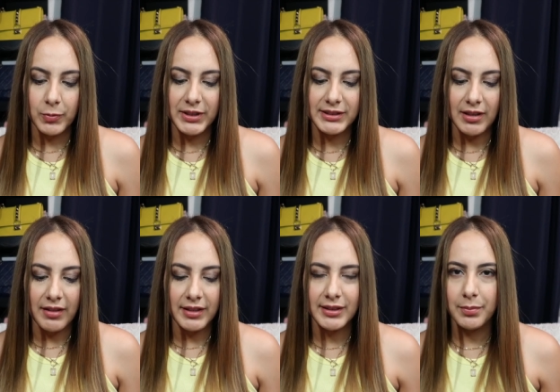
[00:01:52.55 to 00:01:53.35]
we
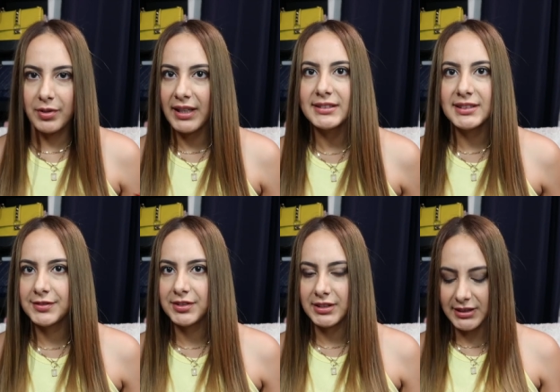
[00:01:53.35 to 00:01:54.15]
saw that the prices
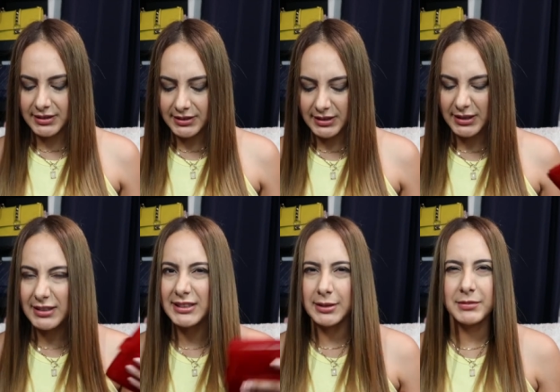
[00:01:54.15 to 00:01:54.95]
for these
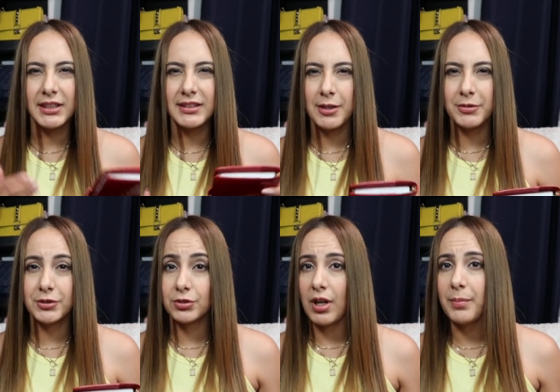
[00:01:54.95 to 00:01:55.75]
seemed like they were
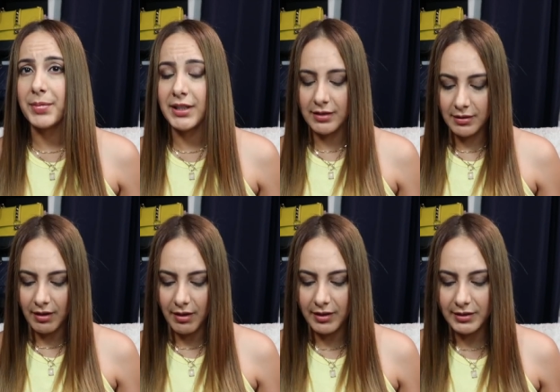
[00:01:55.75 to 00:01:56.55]
dropping
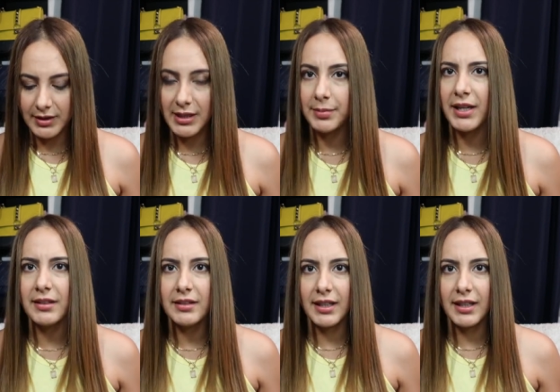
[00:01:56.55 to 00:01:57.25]
on eBay,